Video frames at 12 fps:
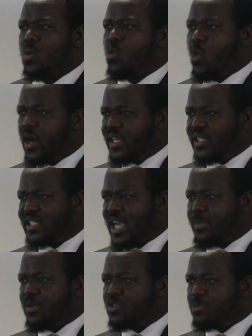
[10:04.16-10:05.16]
one in
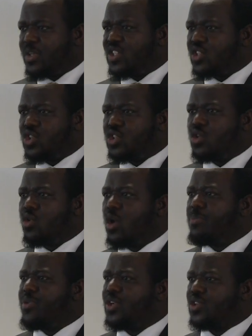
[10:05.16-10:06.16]
type of special surgical
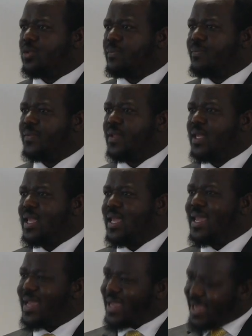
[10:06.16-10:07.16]
operation.
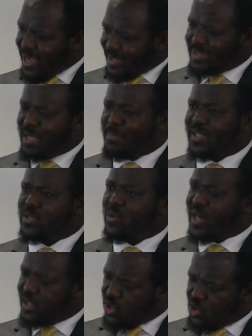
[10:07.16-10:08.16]
Get that
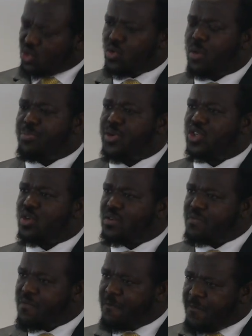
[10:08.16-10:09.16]
particular surgical
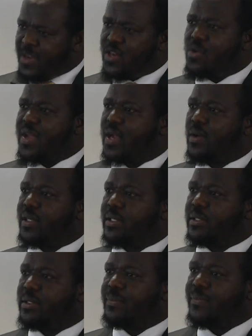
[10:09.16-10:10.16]
operation video
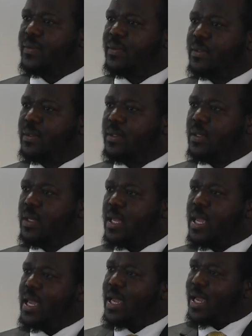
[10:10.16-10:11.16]
recorded
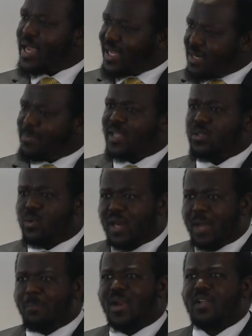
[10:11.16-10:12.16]
get a
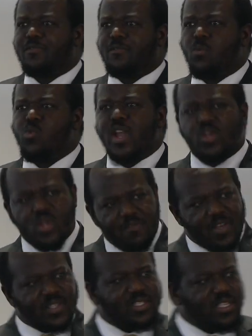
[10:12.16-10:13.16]
particular platform where
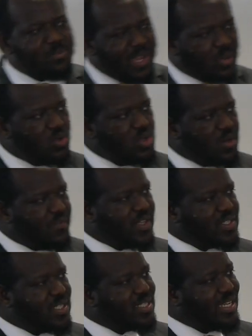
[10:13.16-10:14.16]
universities, medical
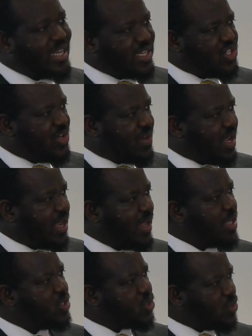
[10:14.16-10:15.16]
universities in Nigeria,
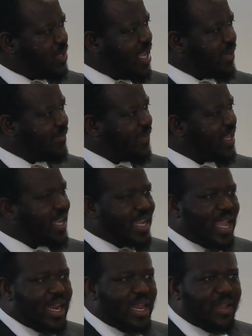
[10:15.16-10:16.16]
Sudan,
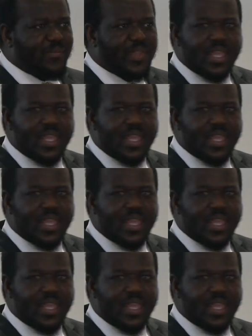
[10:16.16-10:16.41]
Ghana,